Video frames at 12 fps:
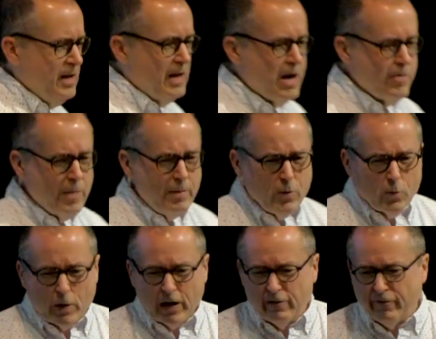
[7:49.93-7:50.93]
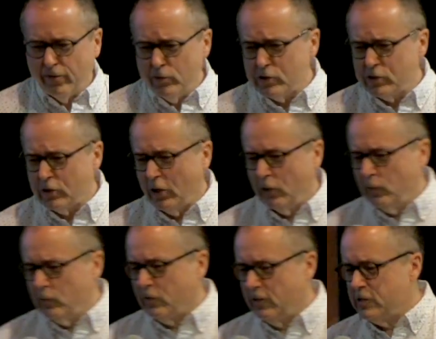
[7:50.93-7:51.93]
And I remember when I first
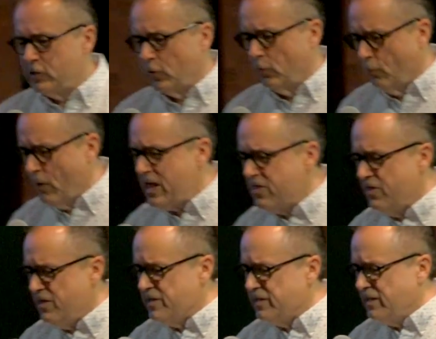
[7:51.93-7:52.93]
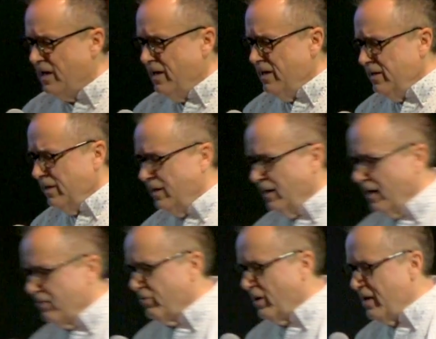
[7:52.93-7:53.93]
heard this or read this, and
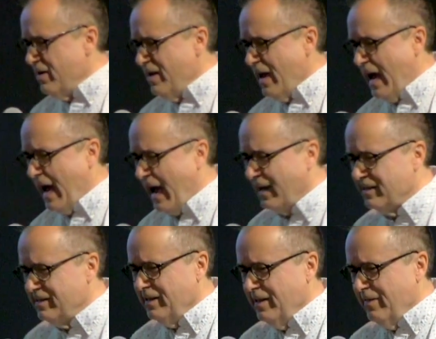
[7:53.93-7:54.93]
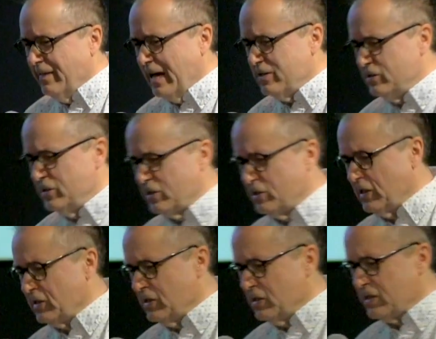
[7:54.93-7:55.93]
I thought, that just
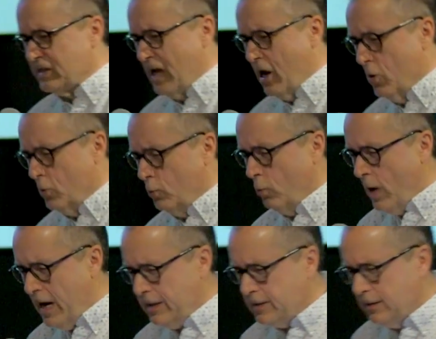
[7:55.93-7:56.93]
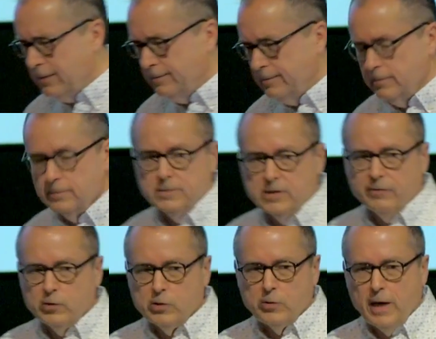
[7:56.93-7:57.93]
doesn't sound right. You
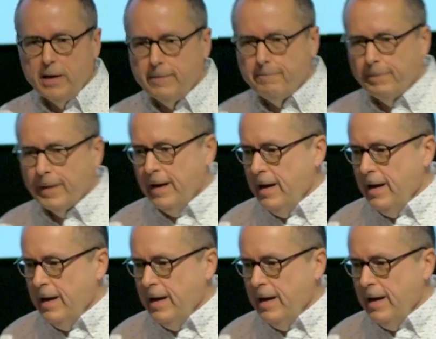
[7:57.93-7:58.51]
ever do that?